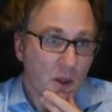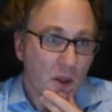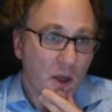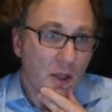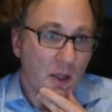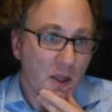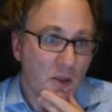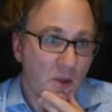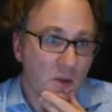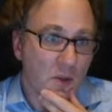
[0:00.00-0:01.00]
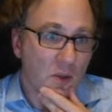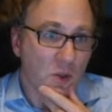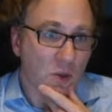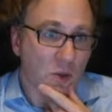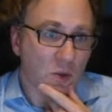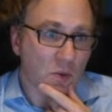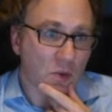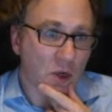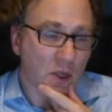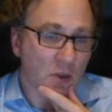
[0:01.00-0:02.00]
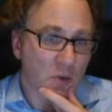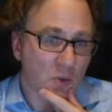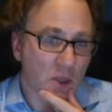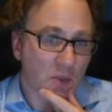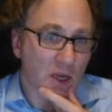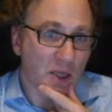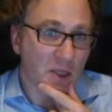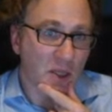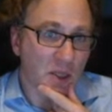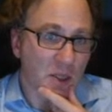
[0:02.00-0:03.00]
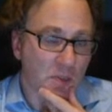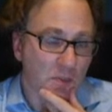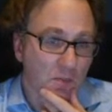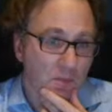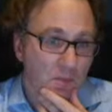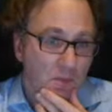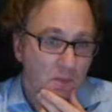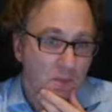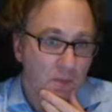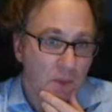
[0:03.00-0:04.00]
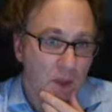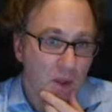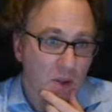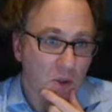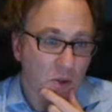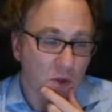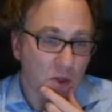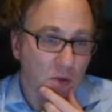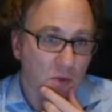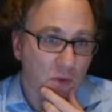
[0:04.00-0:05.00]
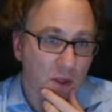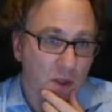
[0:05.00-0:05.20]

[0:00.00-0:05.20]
And then, so you try then to minimize these. So you try to find the